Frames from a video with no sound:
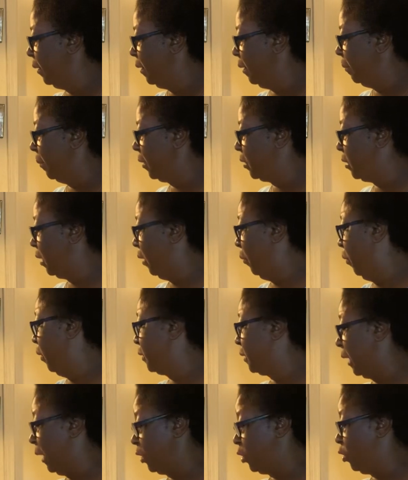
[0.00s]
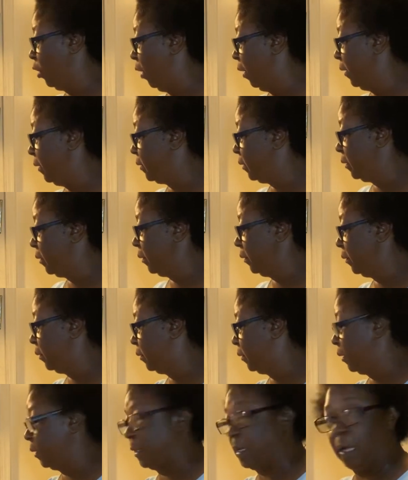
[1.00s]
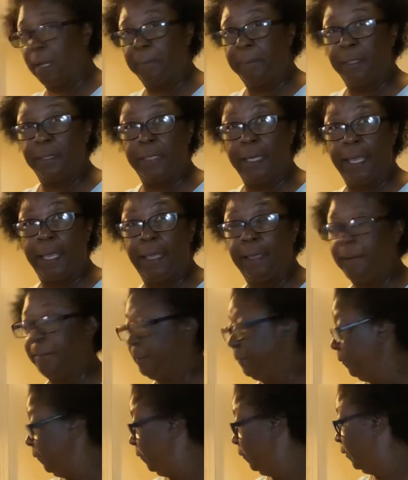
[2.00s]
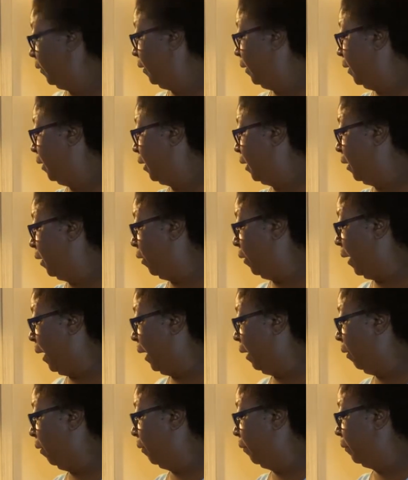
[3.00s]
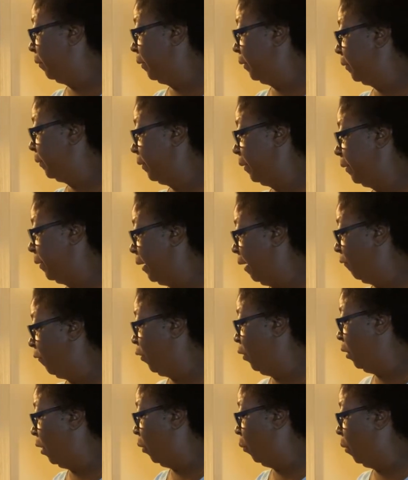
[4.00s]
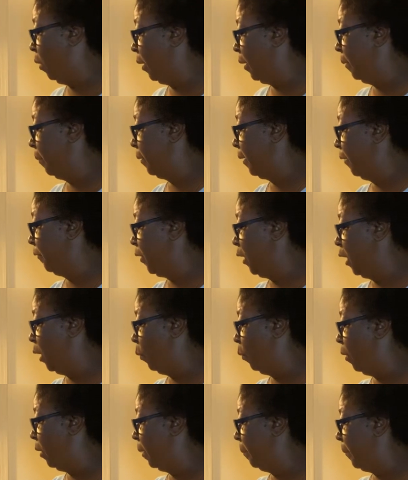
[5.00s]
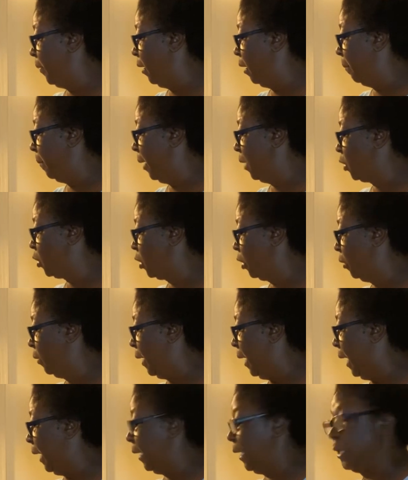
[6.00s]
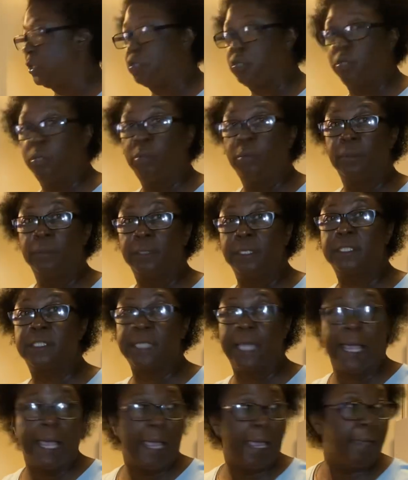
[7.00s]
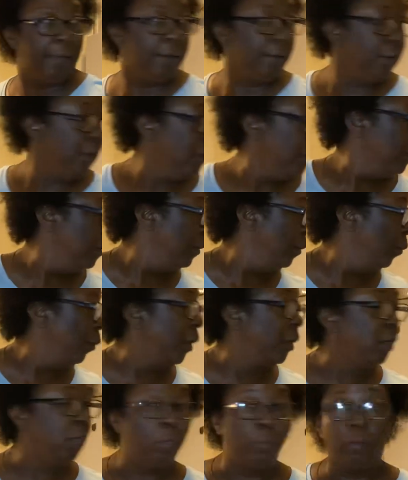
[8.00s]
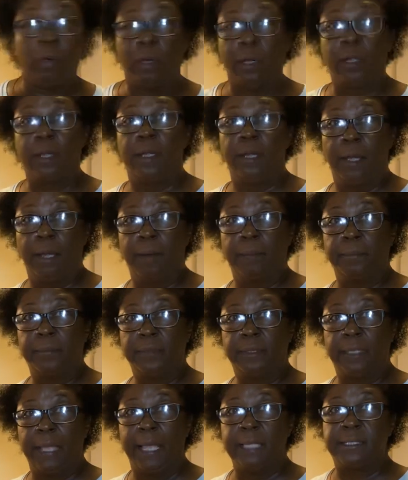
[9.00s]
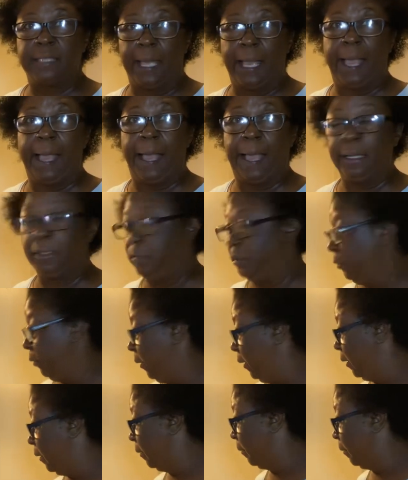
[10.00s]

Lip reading: but it was her choice to come today. You know, I don't. If you don't wanna be on my show, I'll let you decide when you wanna come. That's how I do it.